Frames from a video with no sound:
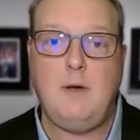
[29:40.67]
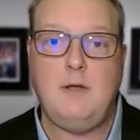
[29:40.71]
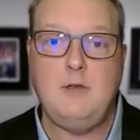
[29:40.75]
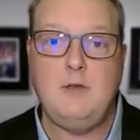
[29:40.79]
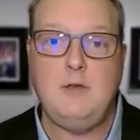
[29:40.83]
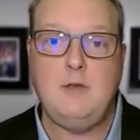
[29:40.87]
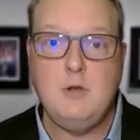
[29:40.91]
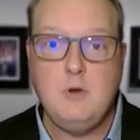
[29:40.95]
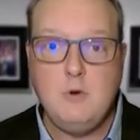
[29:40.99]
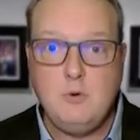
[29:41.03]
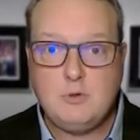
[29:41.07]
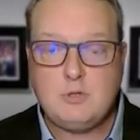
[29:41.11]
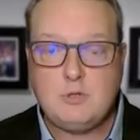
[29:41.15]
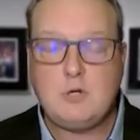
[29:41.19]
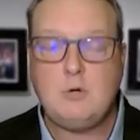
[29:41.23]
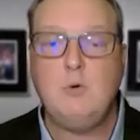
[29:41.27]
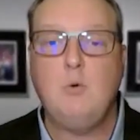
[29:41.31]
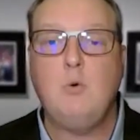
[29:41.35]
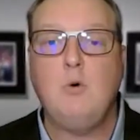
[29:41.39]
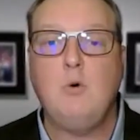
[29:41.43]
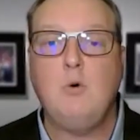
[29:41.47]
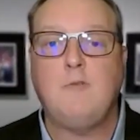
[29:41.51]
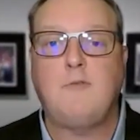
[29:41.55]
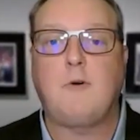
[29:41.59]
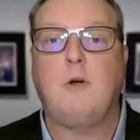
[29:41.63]
a new
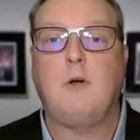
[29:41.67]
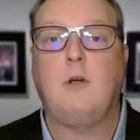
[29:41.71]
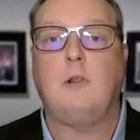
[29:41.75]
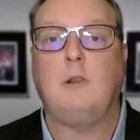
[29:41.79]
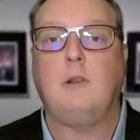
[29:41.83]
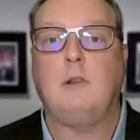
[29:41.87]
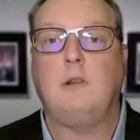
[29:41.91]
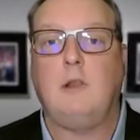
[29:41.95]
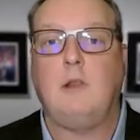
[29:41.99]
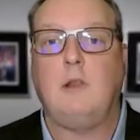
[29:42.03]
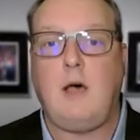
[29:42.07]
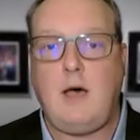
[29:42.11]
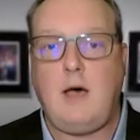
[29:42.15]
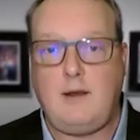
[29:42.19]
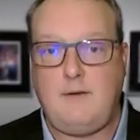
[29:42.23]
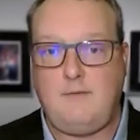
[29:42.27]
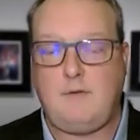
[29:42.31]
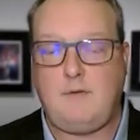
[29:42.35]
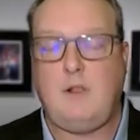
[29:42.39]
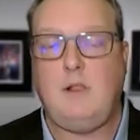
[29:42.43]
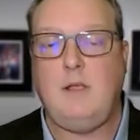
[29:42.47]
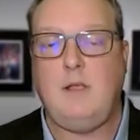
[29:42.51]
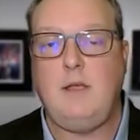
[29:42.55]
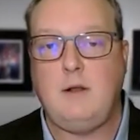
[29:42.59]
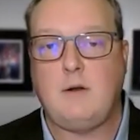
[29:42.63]
tool for a lot of
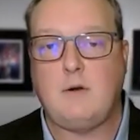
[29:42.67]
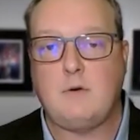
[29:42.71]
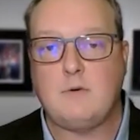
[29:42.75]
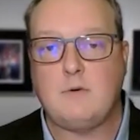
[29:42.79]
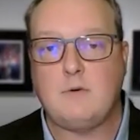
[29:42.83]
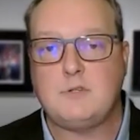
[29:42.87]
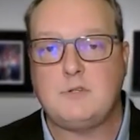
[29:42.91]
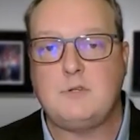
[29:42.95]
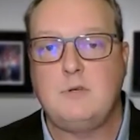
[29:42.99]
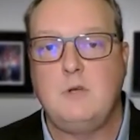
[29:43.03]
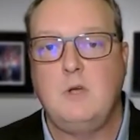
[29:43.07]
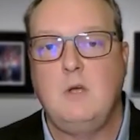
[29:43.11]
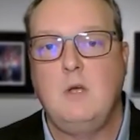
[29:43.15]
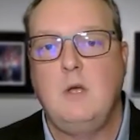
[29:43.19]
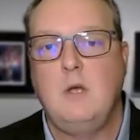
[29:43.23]
cleaners